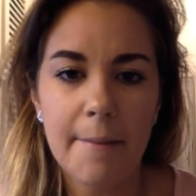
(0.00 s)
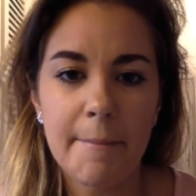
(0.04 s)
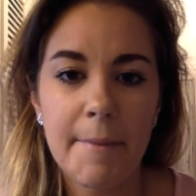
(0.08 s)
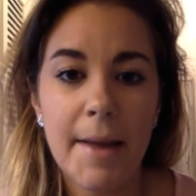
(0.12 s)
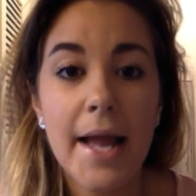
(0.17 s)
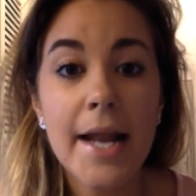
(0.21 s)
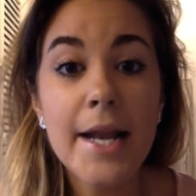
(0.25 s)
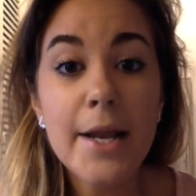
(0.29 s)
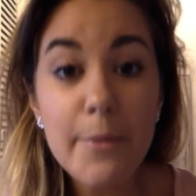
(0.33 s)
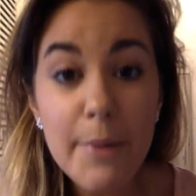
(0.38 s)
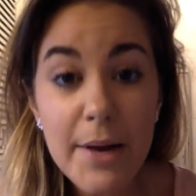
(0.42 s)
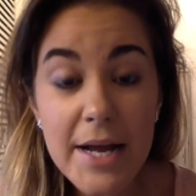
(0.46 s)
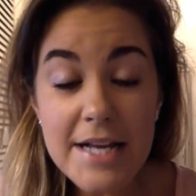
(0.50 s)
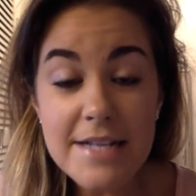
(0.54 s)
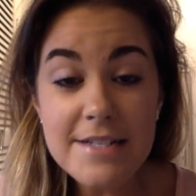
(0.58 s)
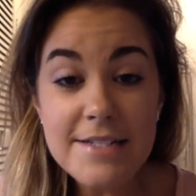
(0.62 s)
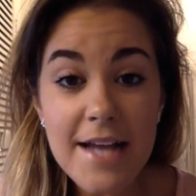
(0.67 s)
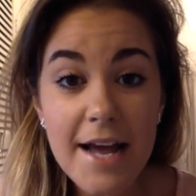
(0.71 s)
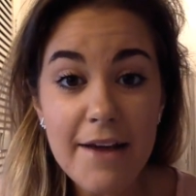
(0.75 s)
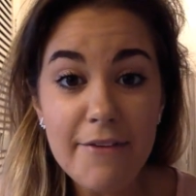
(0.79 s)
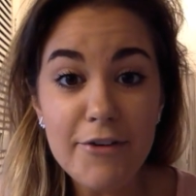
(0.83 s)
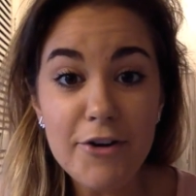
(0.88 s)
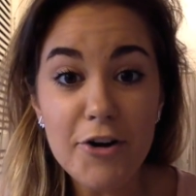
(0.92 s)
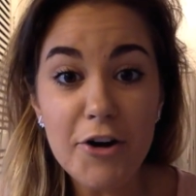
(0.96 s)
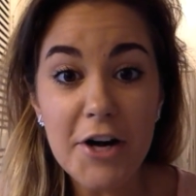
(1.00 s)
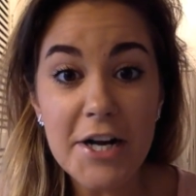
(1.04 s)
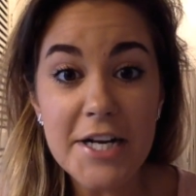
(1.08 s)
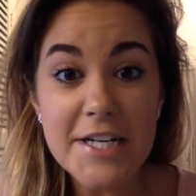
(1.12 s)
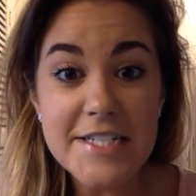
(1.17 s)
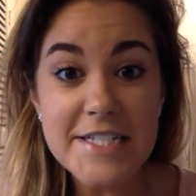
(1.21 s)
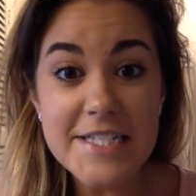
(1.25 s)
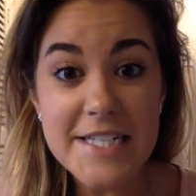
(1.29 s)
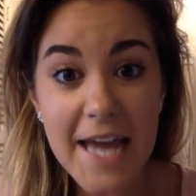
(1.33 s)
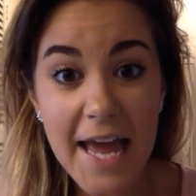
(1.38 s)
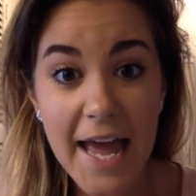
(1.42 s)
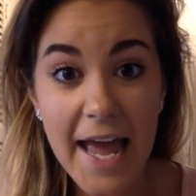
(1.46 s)
anyways, have a
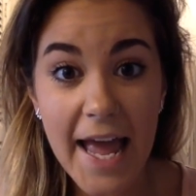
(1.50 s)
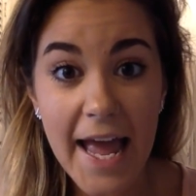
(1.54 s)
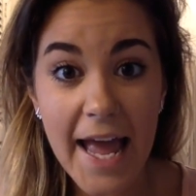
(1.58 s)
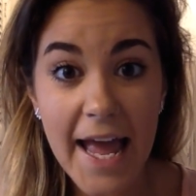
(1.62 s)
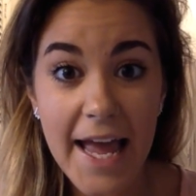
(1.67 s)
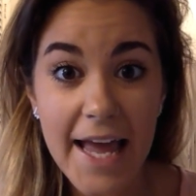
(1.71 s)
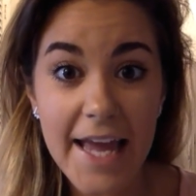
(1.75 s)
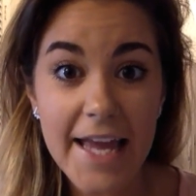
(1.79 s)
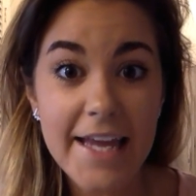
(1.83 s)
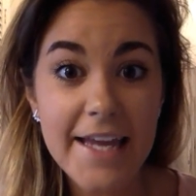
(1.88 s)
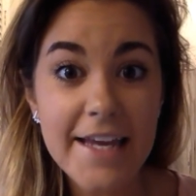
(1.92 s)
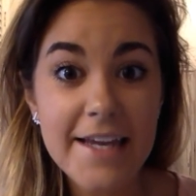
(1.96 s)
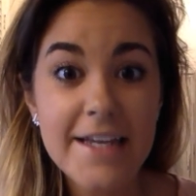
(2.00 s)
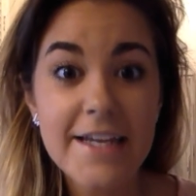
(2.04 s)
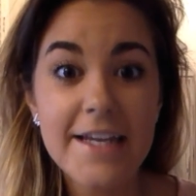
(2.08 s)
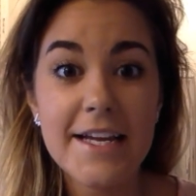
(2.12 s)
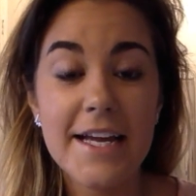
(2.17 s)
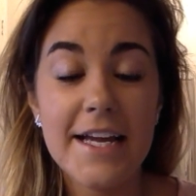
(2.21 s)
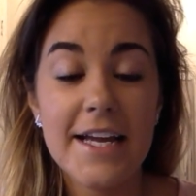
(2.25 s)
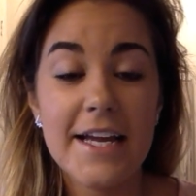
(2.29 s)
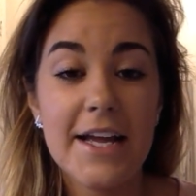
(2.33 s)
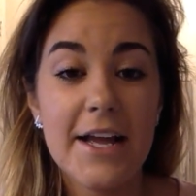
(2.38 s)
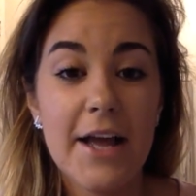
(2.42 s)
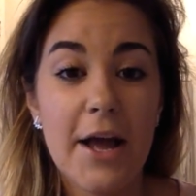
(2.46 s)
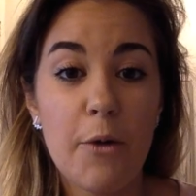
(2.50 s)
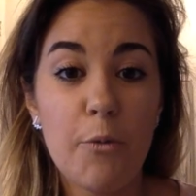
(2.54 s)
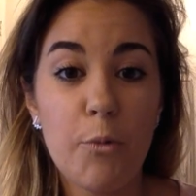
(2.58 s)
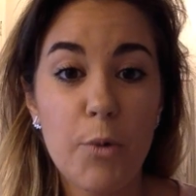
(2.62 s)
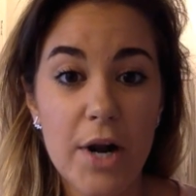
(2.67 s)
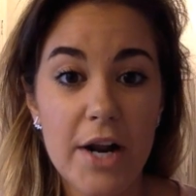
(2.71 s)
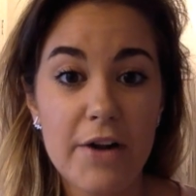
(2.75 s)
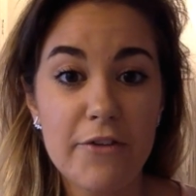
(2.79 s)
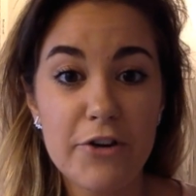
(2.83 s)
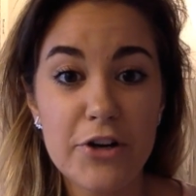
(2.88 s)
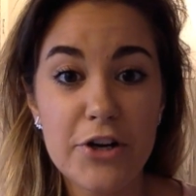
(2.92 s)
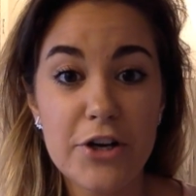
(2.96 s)
great day.
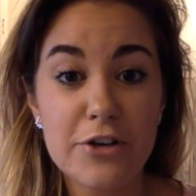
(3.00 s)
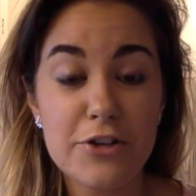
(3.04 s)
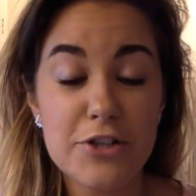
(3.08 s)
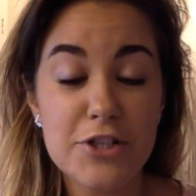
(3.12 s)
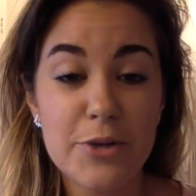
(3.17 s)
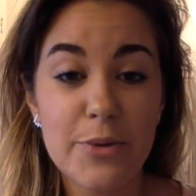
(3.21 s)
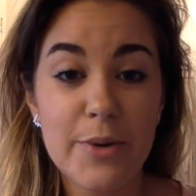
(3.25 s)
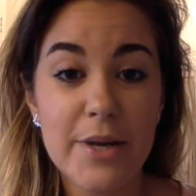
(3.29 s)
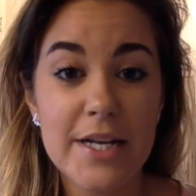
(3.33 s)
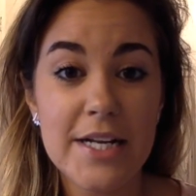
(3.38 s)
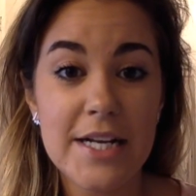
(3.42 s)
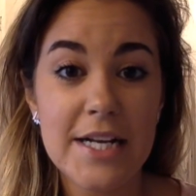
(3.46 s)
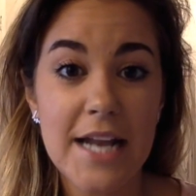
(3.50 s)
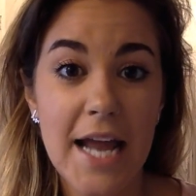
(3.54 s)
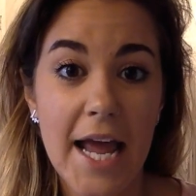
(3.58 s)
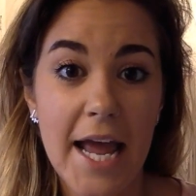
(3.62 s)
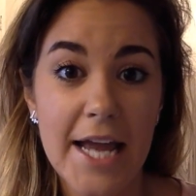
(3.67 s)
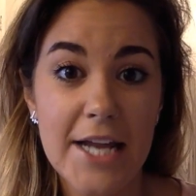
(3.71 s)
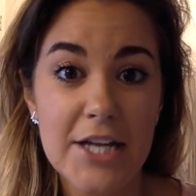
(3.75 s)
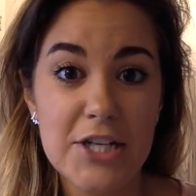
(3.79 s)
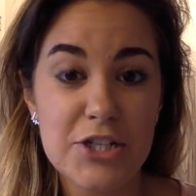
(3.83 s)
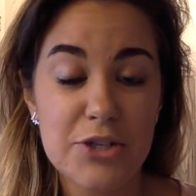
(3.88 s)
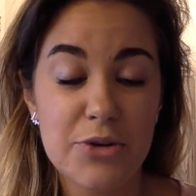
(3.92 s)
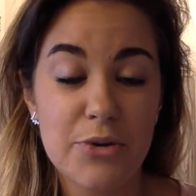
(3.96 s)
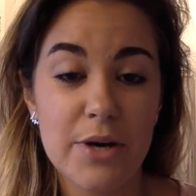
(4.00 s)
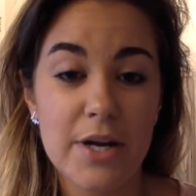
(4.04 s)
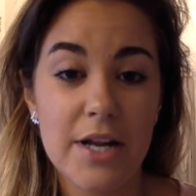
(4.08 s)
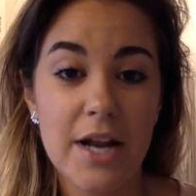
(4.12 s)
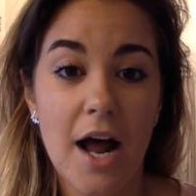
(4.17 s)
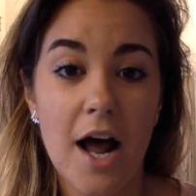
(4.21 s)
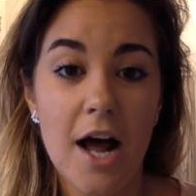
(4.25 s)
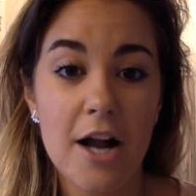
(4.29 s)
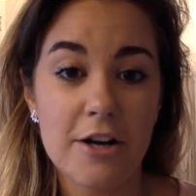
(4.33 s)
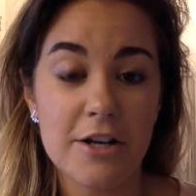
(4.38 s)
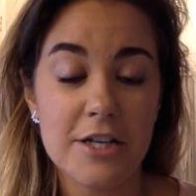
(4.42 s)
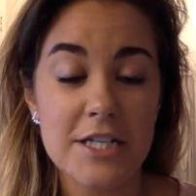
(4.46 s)
Whatever you're doing today, do it
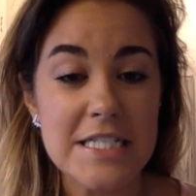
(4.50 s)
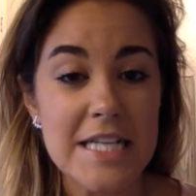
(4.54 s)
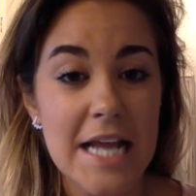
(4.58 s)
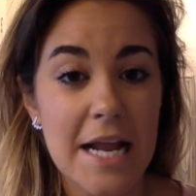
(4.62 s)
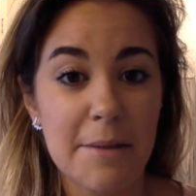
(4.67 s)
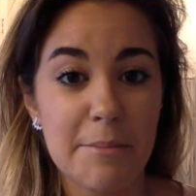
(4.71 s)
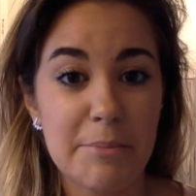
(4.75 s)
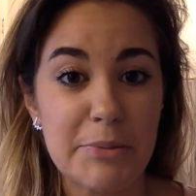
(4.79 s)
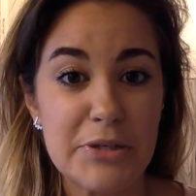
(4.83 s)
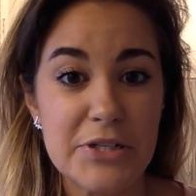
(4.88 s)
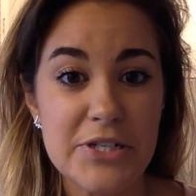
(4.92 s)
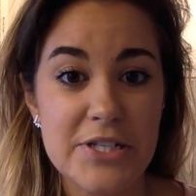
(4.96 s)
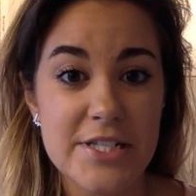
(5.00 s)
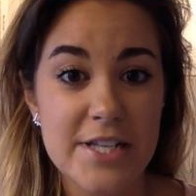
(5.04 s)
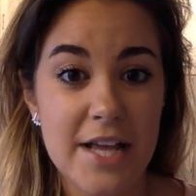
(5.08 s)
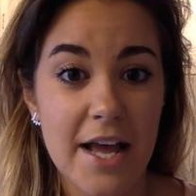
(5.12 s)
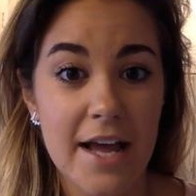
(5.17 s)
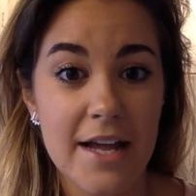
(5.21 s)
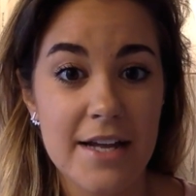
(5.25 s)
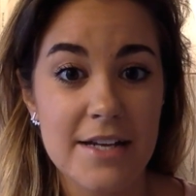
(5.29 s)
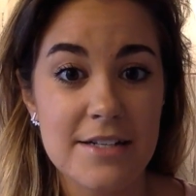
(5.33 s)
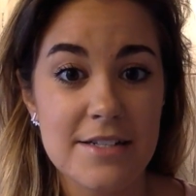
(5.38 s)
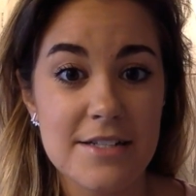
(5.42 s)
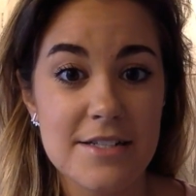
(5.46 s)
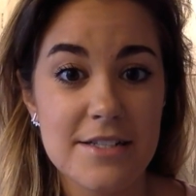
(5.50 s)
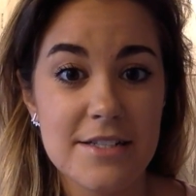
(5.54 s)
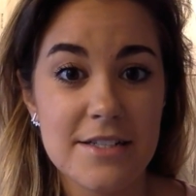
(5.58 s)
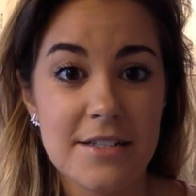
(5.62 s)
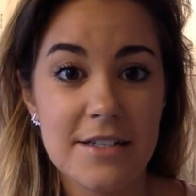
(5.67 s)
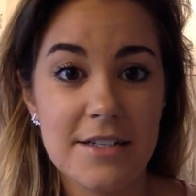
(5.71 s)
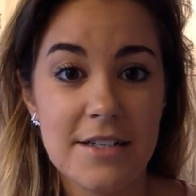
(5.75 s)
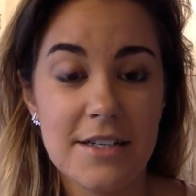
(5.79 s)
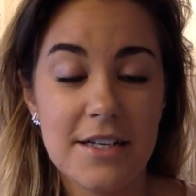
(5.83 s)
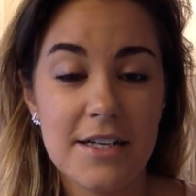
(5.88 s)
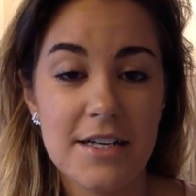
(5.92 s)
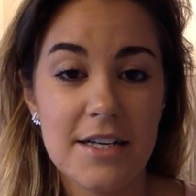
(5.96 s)
110%.
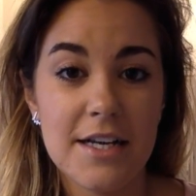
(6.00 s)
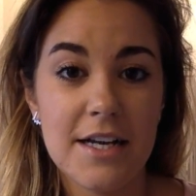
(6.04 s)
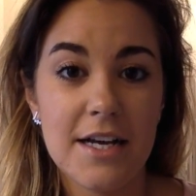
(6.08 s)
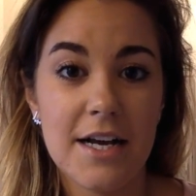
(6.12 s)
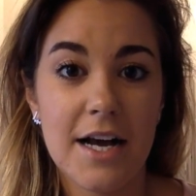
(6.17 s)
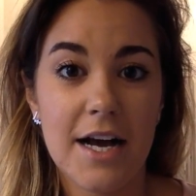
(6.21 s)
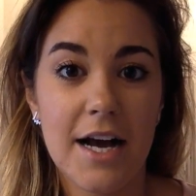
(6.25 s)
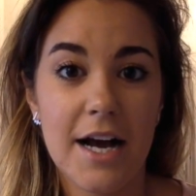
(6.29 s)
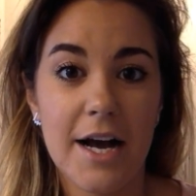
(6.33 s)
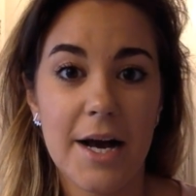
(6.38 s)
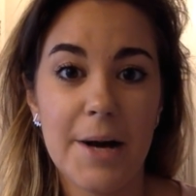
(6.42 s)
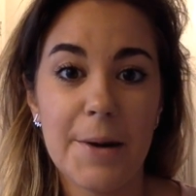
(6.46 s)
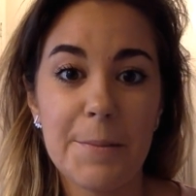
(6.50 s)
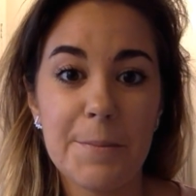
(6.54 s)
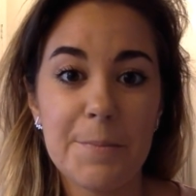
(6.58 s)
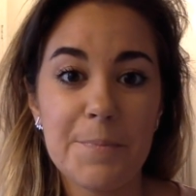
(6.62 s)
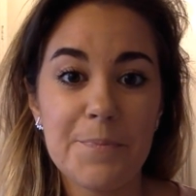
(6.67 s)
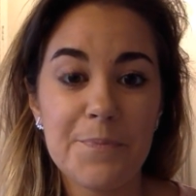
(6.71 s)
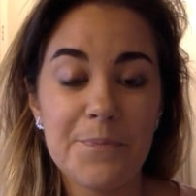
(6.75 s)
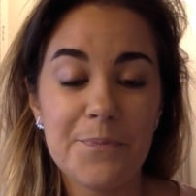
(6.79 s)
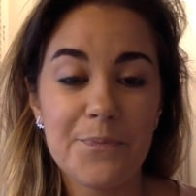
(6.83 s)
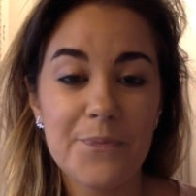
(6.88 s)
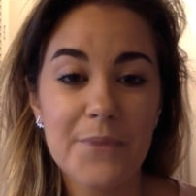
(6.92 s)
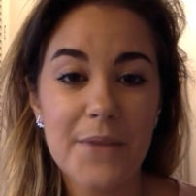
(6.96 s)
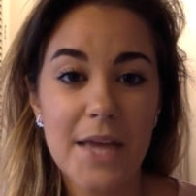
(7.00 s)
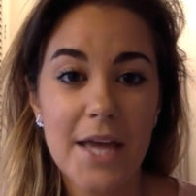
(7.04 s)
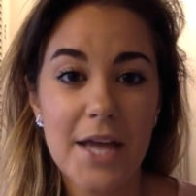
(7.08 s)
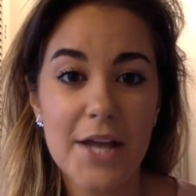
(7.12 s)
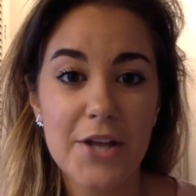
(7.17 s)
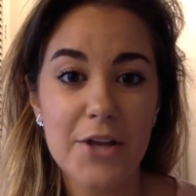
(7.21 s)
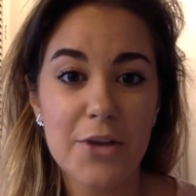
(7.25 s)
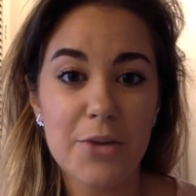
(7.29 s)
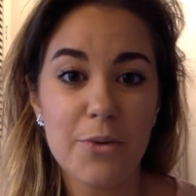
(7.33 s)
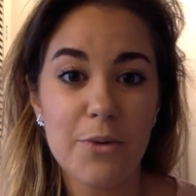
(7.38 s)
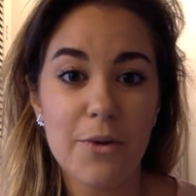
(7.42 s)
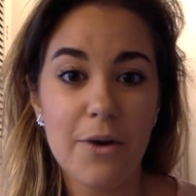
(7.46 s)
And
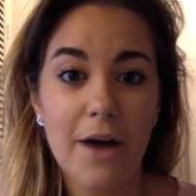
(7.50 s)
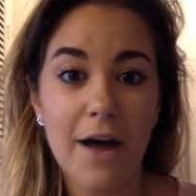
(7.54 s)
you will